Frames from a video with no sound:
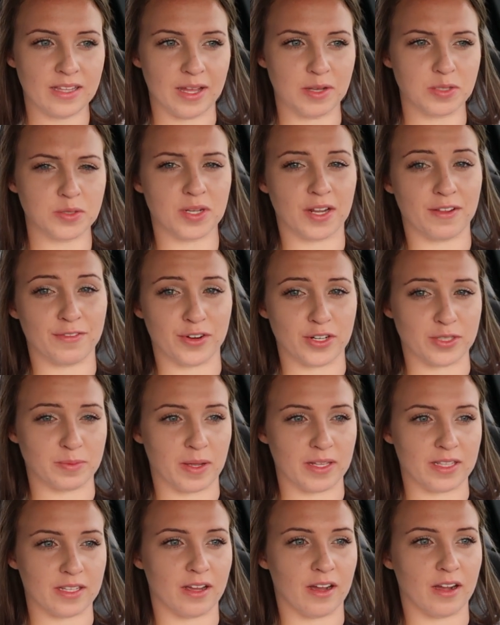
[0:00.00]
That was when I first
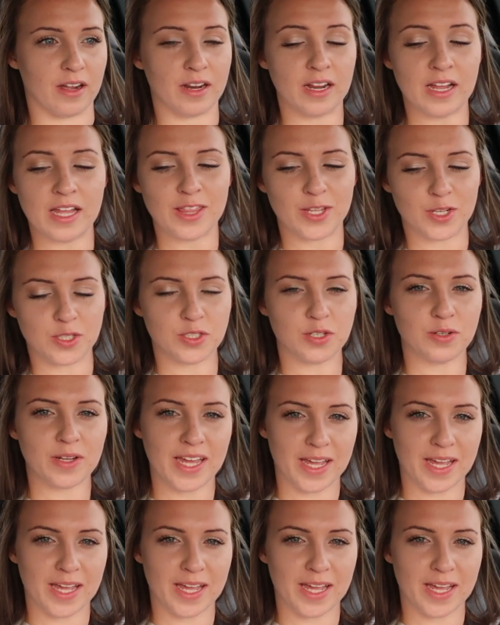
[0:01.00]
bought the car. There's no